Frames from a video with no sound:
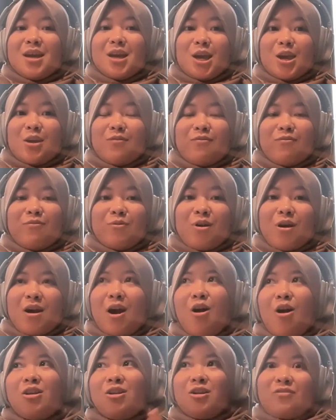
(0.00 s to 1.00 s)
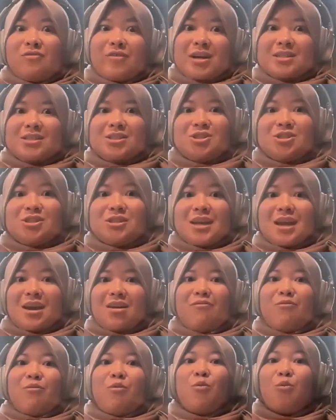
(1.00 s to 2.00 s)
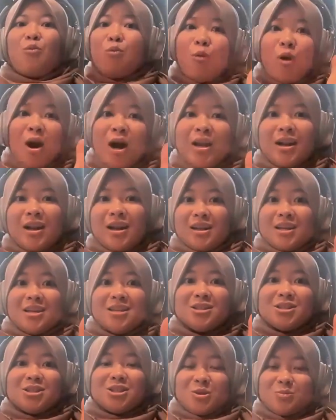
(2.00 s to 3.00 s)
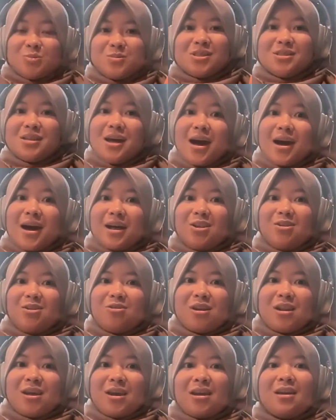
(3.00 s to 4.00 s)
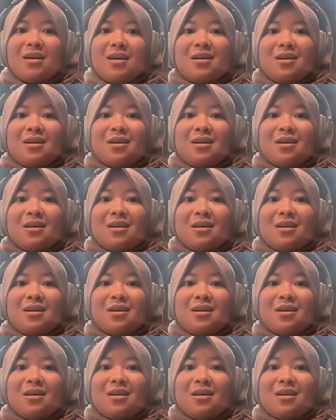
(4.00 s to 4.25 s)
If all of us just have one leadership style, or like